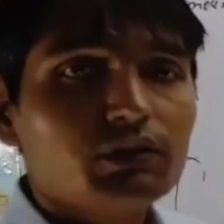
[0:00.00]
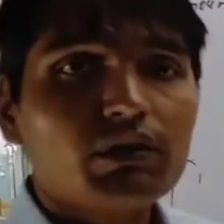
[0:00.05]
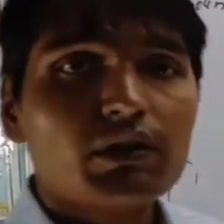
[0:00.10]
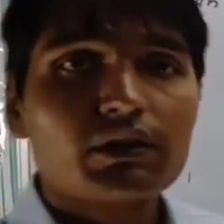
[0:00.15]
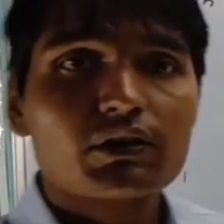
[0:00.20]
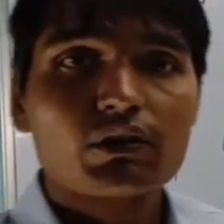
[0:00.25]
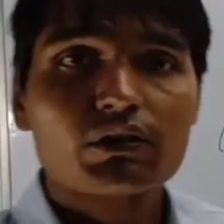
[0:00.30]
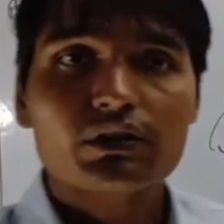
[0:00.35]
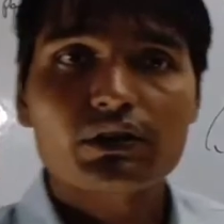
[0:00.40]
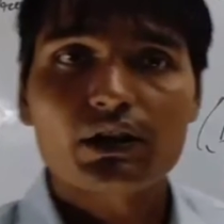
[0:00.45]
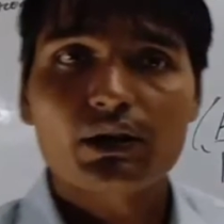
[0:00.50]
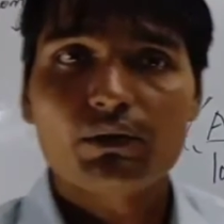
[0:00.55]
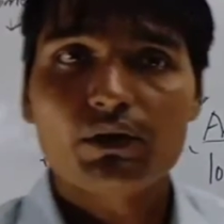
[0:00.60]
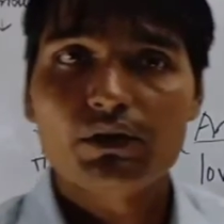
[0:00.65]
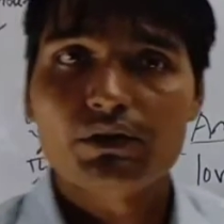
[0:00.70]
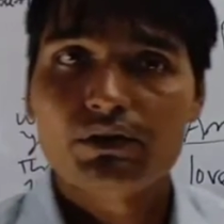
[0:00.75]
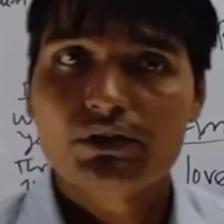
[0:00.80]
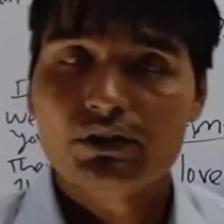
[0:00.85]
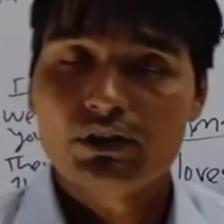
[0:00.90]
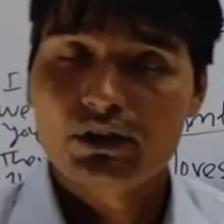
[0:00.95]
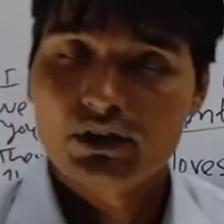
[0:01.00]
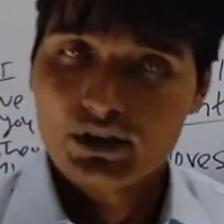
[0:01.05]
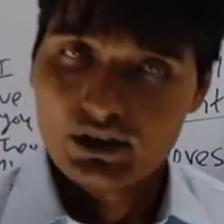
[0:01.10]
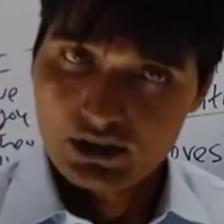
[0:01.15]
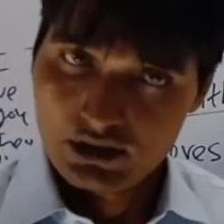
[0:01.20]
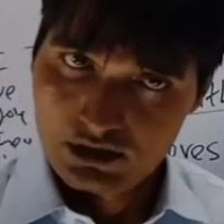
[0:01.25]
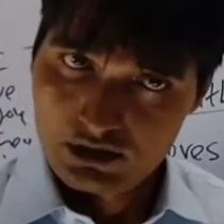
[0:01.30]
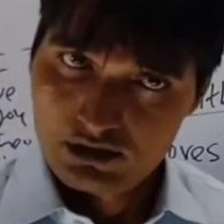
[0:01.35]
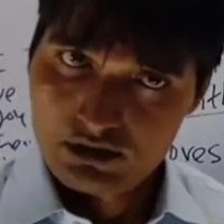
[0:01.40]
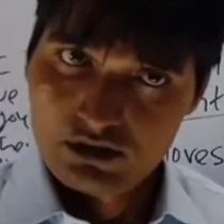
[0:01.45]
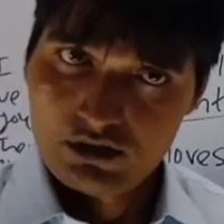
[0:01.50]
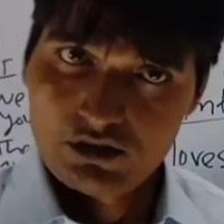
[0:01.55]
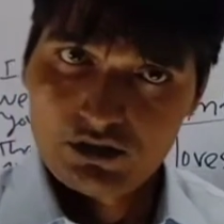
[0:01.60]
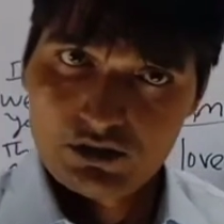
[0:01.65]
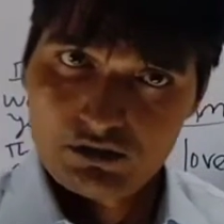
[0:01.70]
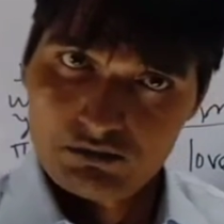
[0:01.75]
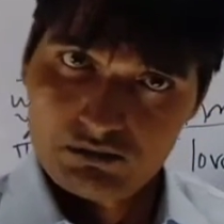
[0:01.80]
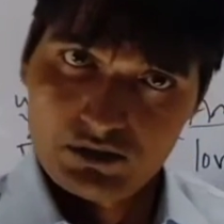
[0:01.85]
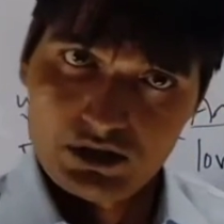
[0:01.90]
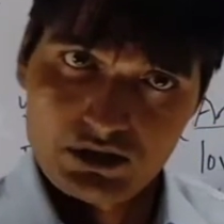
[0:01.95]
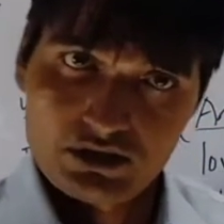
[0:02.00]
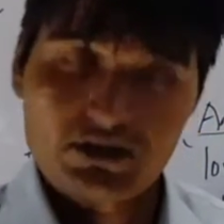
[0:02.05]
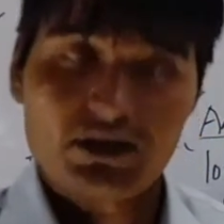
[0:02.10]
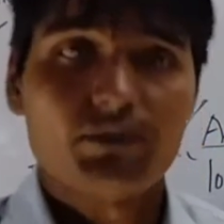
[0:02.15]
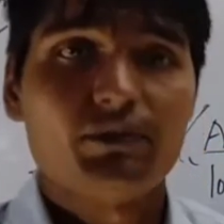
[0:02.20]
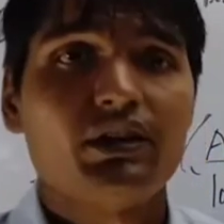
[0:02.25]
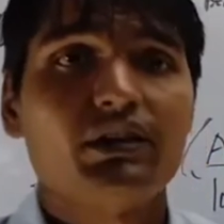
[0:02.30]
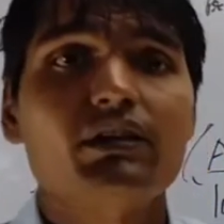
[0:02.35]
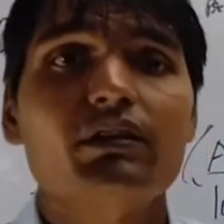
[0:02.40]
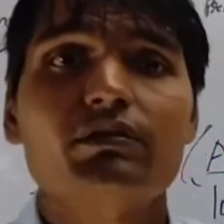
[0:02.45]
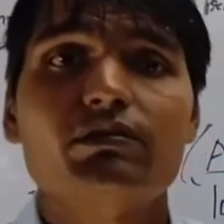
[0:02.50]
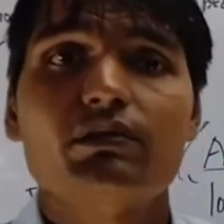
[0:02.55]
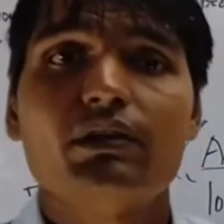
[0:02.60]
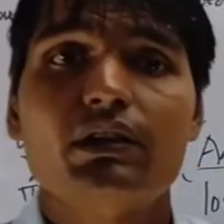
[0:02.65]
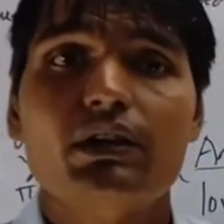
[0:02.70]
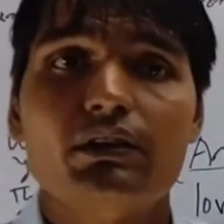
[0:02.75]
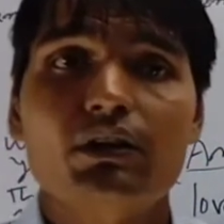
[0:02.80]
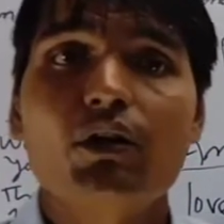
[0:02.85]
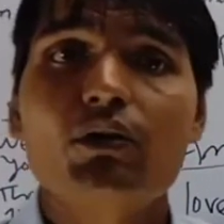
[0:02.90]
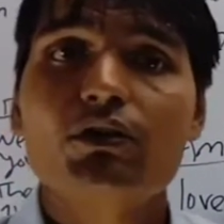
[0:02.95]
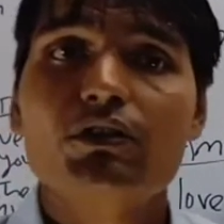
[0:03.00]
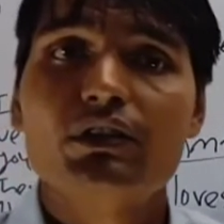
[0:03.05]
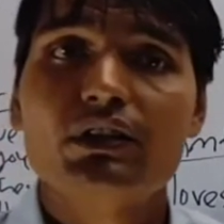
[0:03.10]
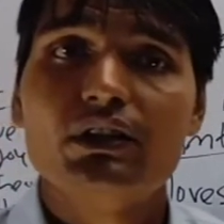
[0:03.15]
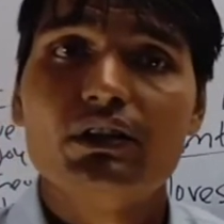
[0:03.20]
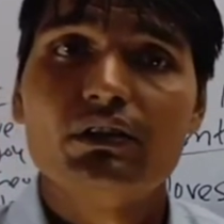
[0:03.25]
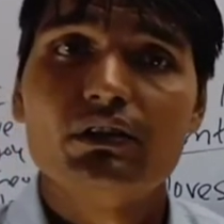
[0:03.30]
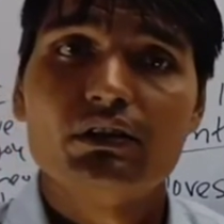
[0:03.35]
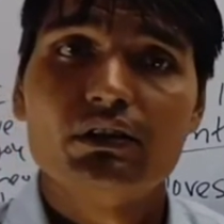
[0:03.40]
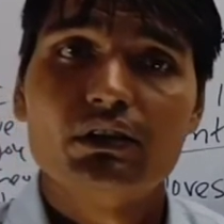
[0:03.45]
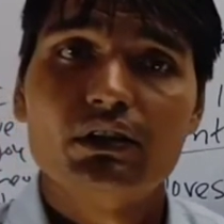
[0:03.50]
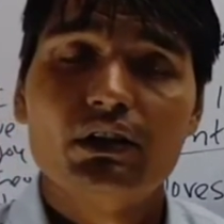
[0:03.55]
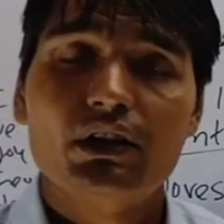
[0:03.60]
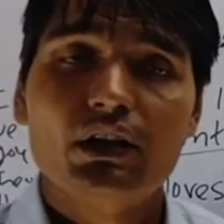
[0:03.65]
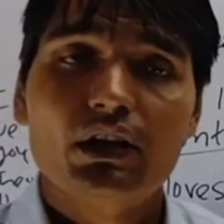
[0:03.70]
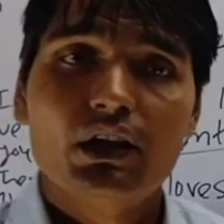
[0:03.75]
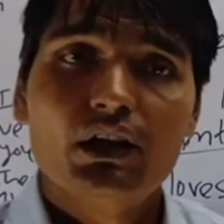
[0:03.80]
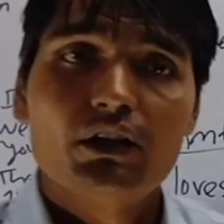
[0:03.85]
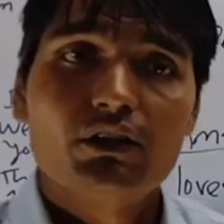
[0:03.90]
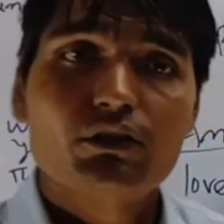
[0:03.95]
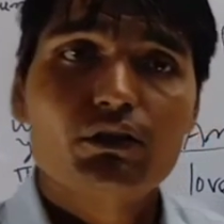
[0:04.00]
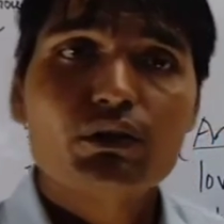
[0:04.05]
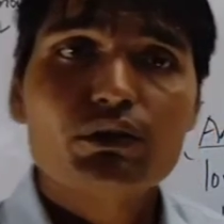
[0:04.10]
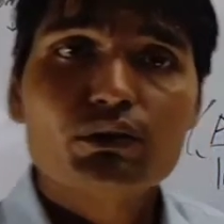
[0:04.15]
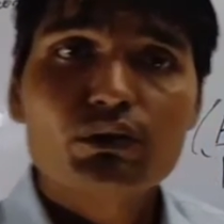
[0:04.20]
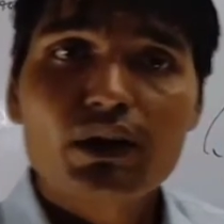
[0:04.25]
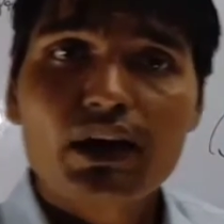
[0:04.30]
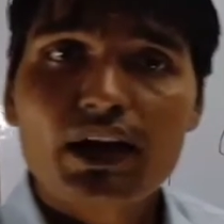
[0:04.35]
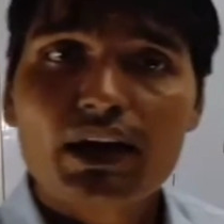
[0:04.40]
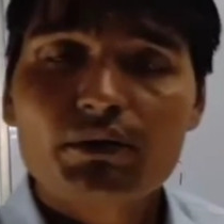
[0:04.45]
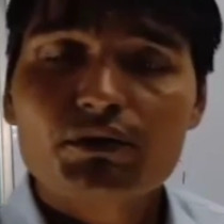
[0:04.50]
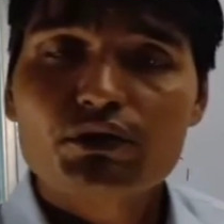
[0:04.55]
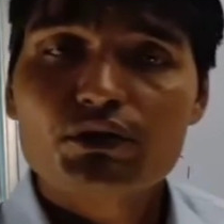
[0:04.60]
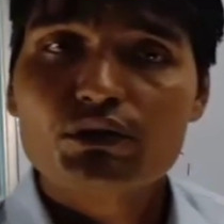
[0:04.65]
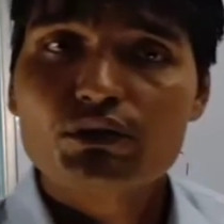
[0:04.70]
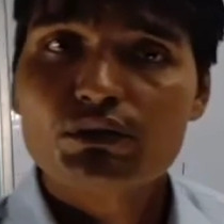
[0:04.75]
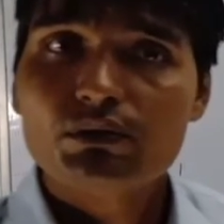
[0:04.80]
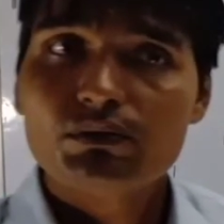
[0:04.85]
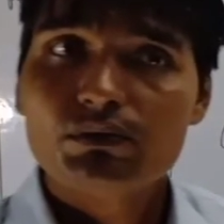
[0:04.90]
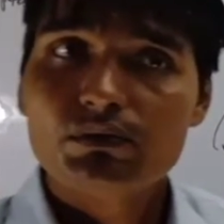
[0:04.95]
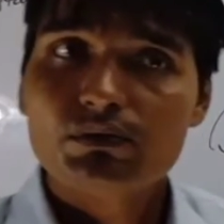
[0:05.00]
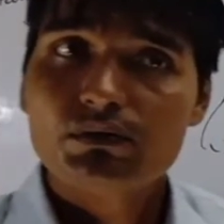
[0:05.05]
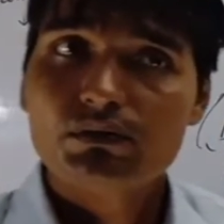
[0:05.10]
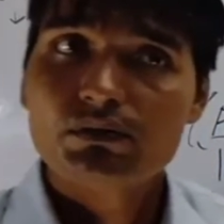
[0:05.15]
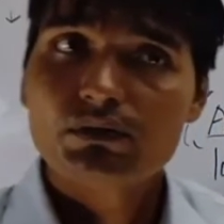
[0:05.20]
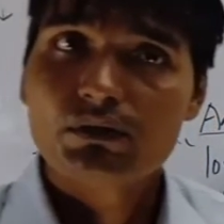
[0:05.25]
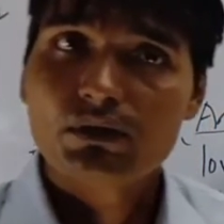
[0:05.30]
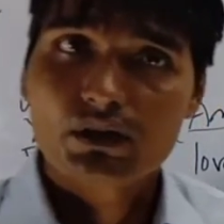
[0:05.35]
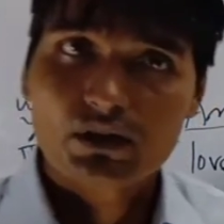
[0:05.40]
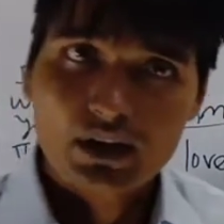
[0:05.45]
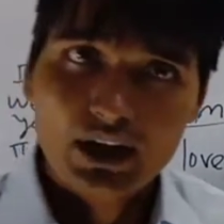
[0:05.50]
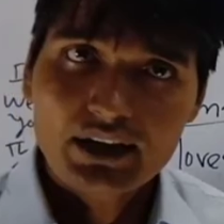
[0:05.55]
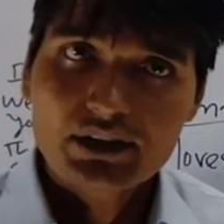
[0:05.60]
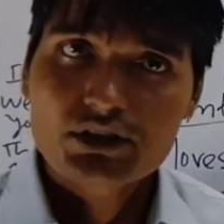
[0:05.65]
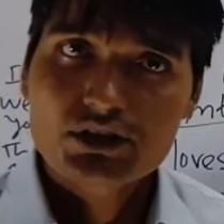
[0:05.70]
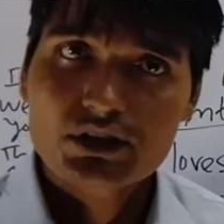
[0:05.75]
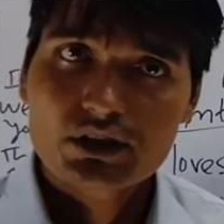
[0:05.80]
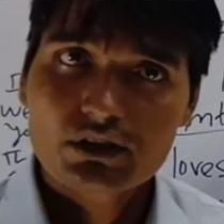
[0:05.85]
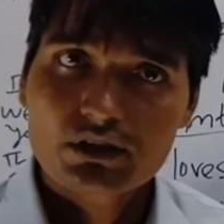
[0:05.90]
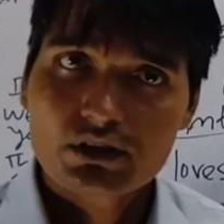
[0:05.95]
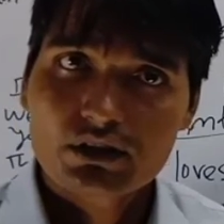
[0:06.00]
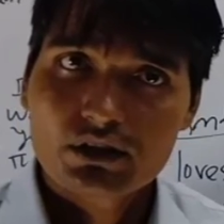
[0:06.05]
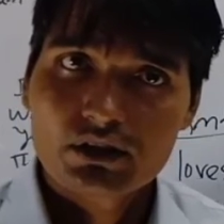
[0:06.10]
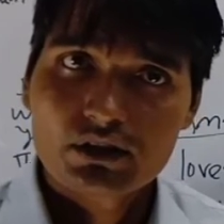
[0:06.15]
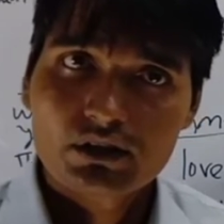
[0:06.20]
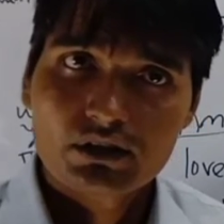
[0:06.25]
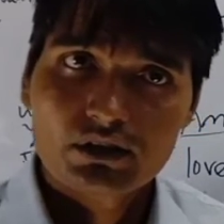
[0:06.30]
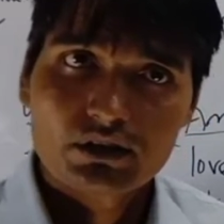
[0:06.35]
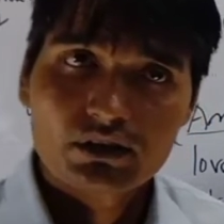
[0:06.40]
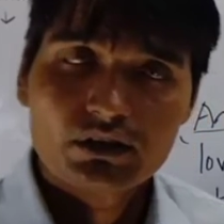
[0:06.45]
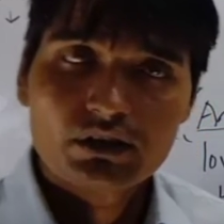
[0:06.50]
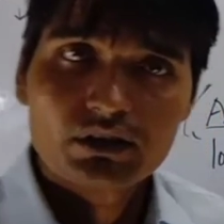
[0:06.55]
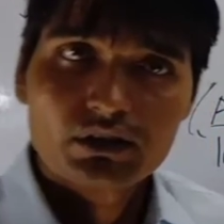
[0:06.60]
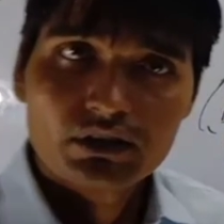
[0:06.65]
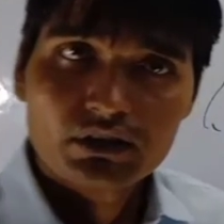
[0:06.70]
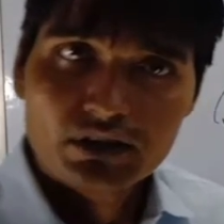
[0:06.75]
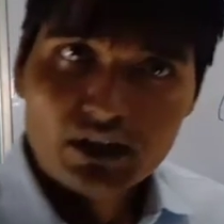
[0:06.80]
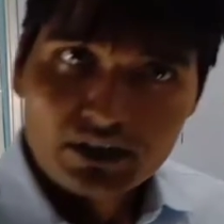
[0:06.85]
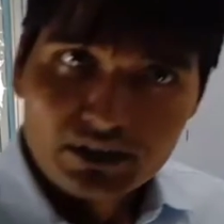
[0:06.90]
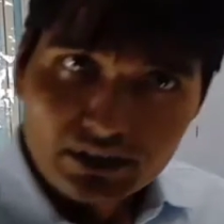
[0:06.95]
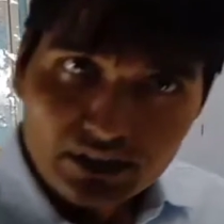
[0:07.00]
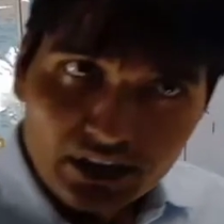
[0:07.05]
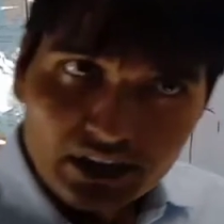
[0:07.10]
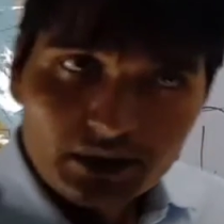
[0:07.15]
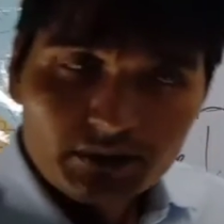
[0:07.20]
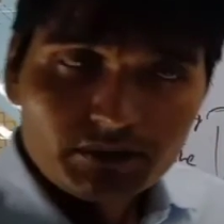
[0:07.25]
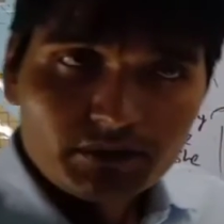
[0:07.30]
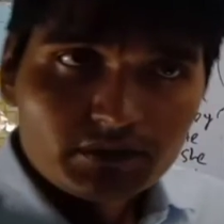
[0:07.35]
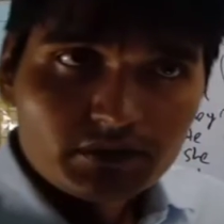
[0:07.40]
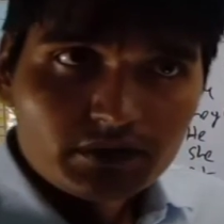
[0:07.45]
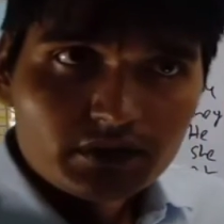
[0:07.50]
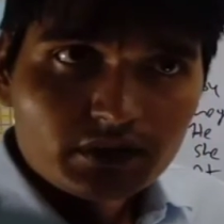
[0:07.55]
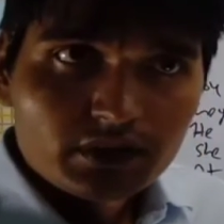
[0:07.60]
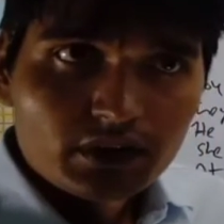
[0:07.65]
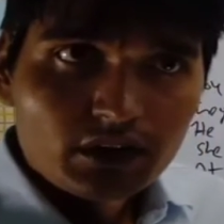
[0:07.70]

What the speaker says: You are talking about some other nouns here. So you have to write the name.